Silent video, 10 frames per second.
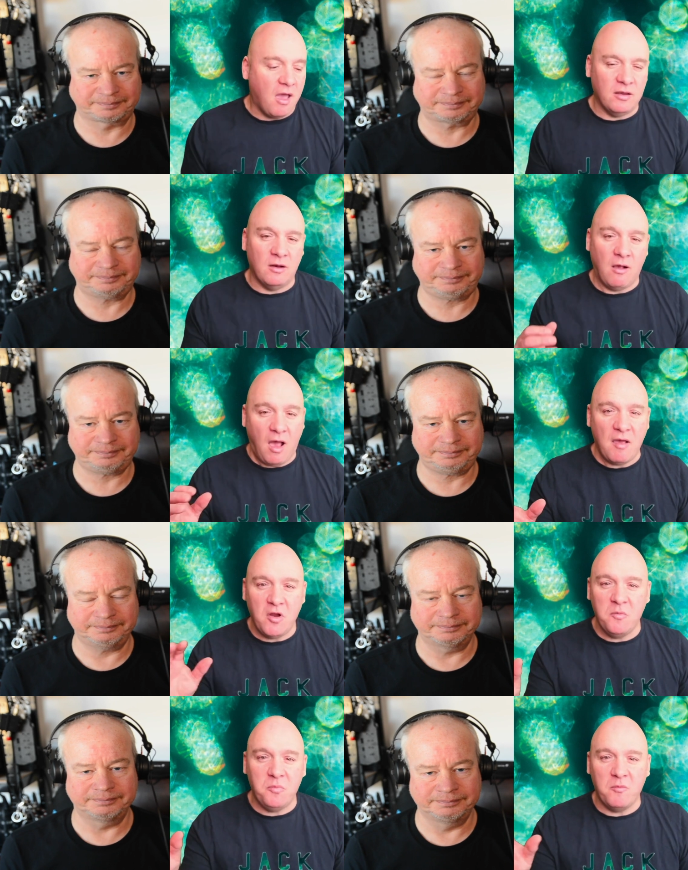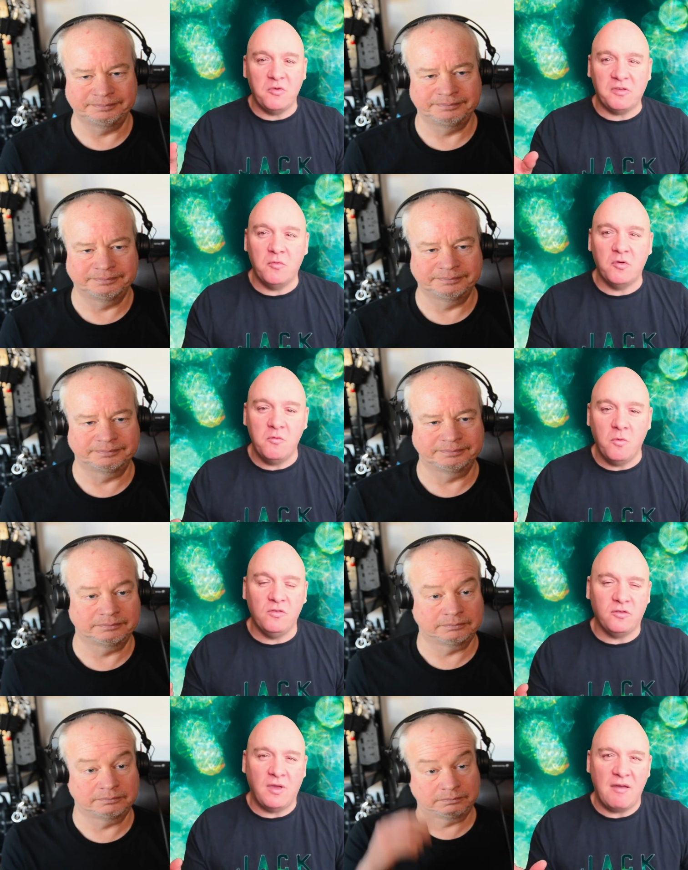Speaker 1: you know, I have no problem with someone who
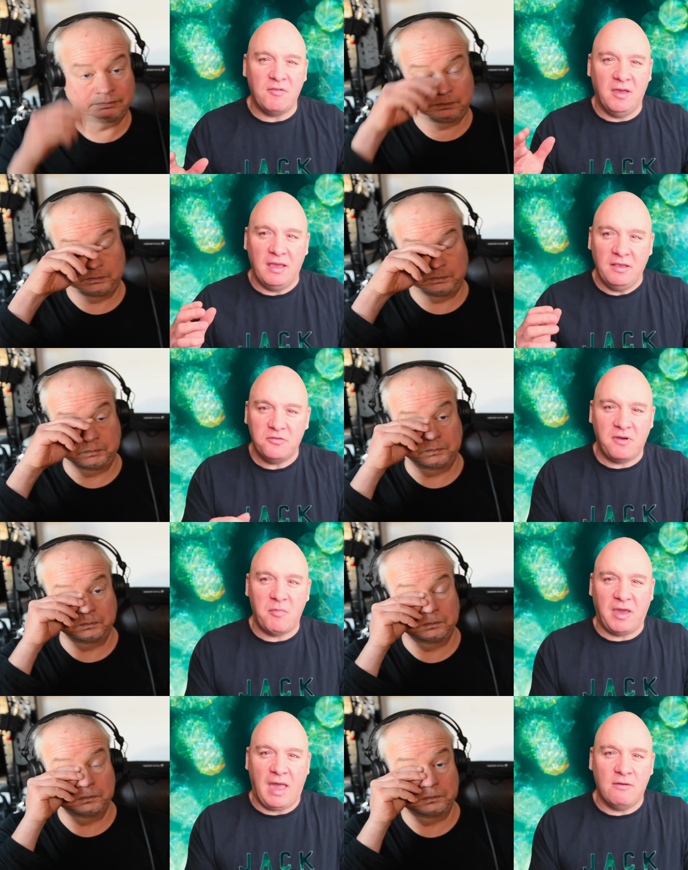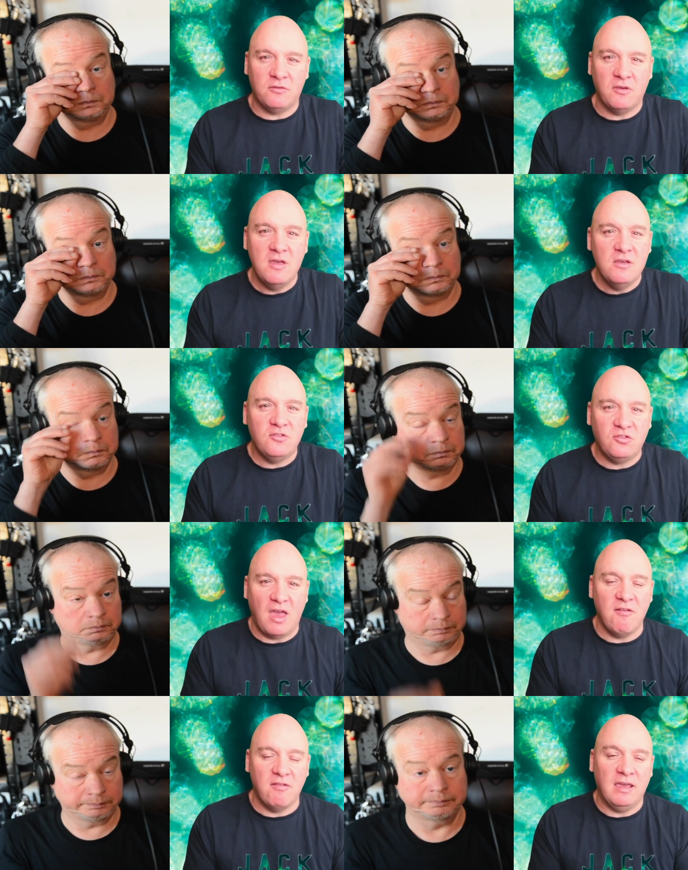wants to have an Instagram account
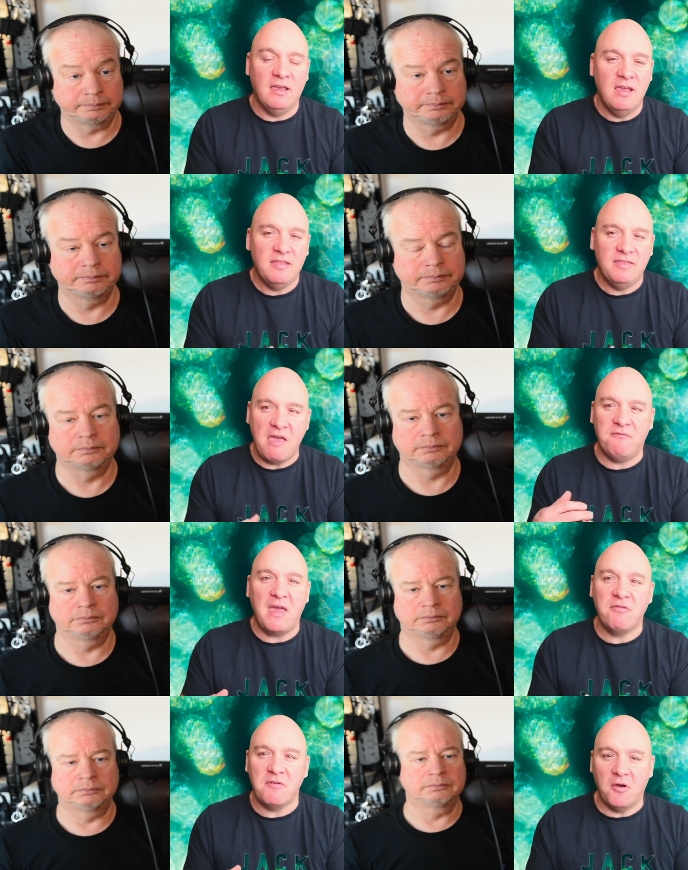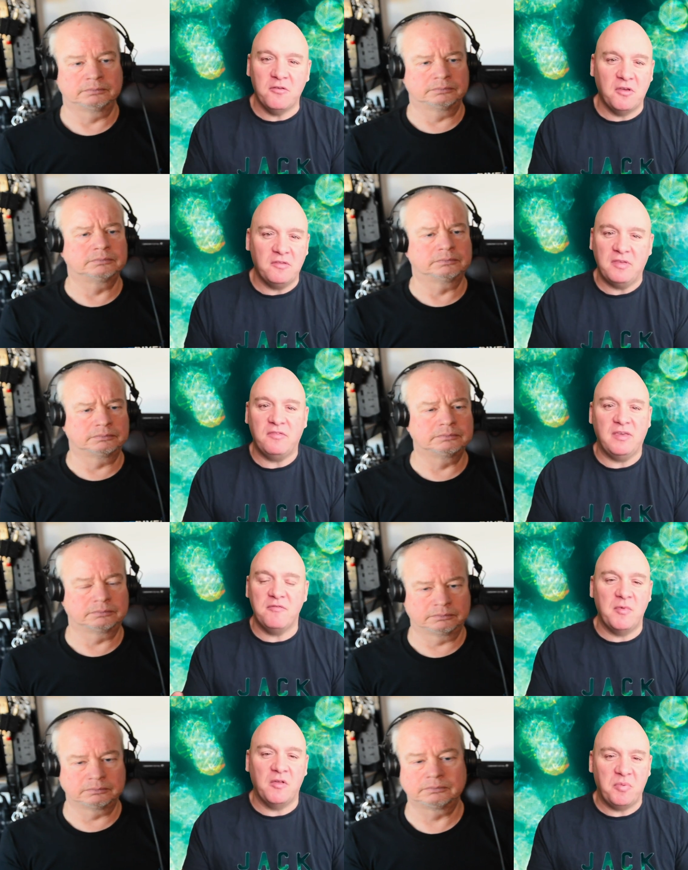sharing their favorite photos they've seen
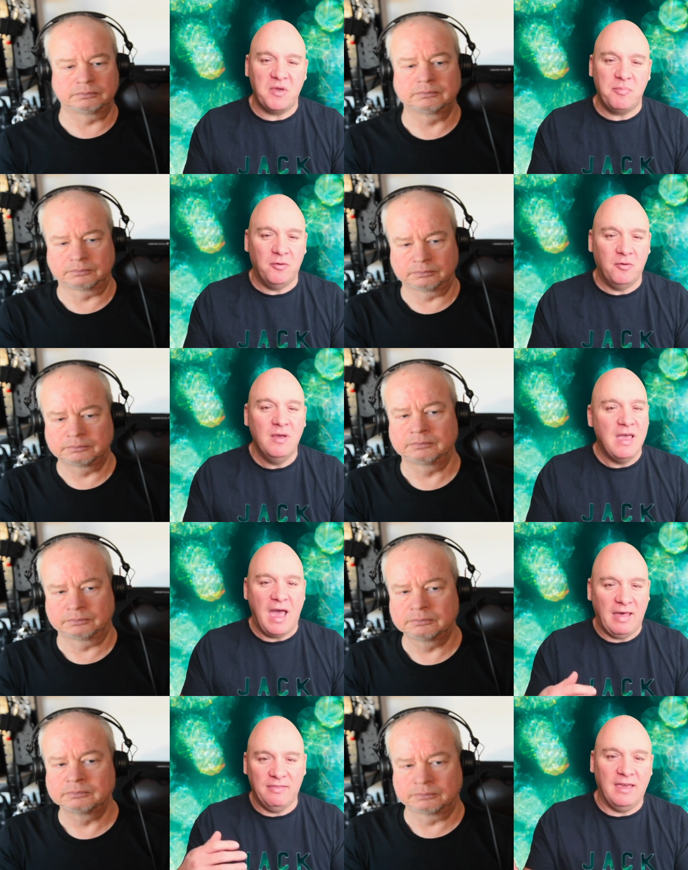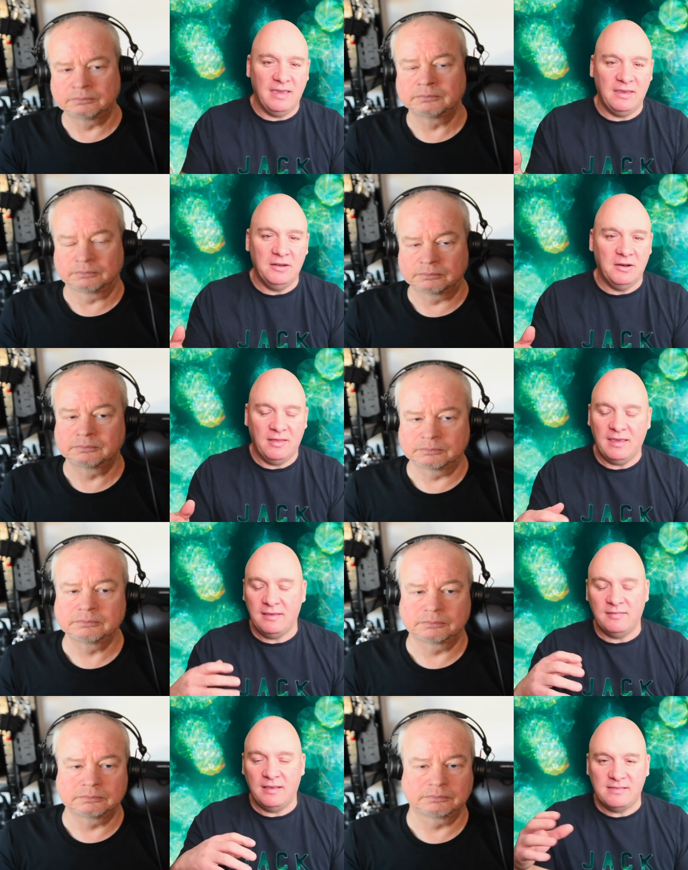from other people, and they, you know, they
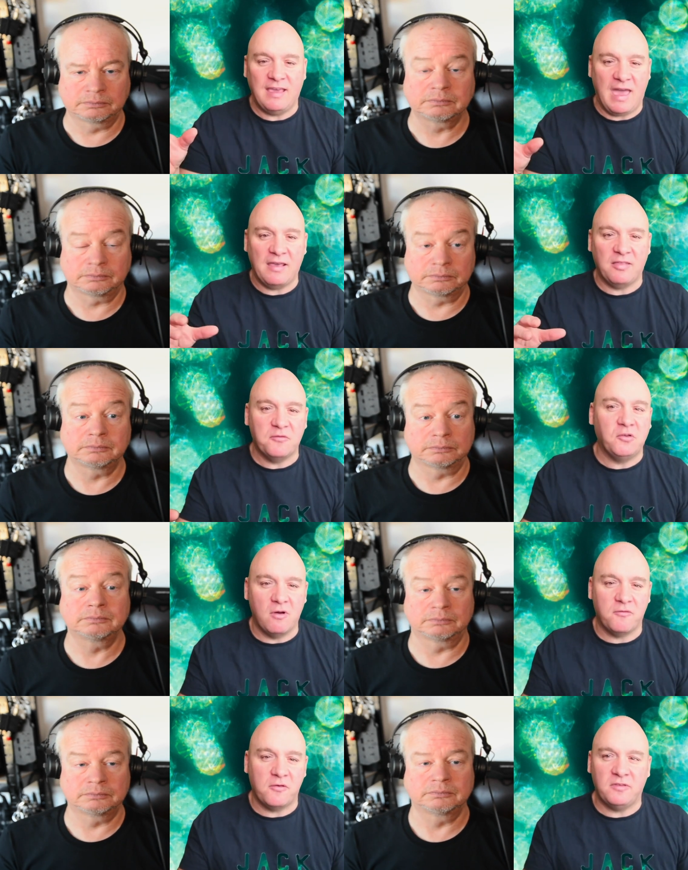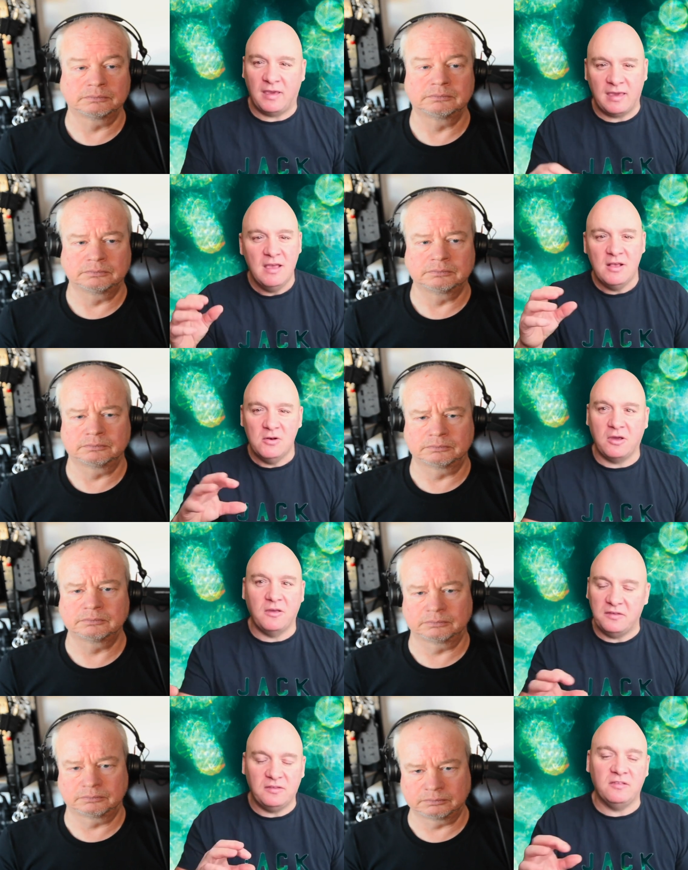tag the photographer and say, look at
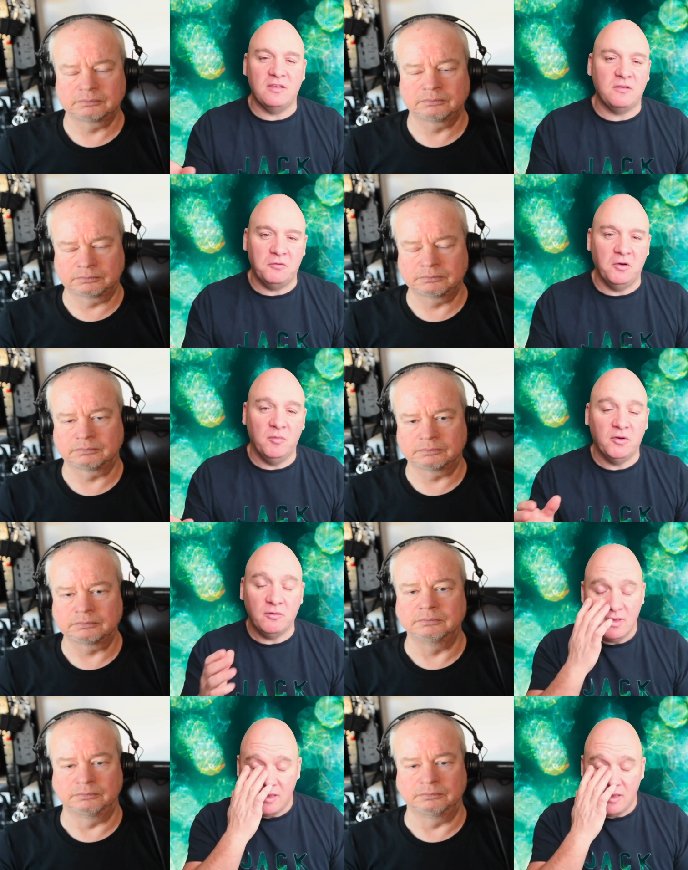this, isn't this phenomenal?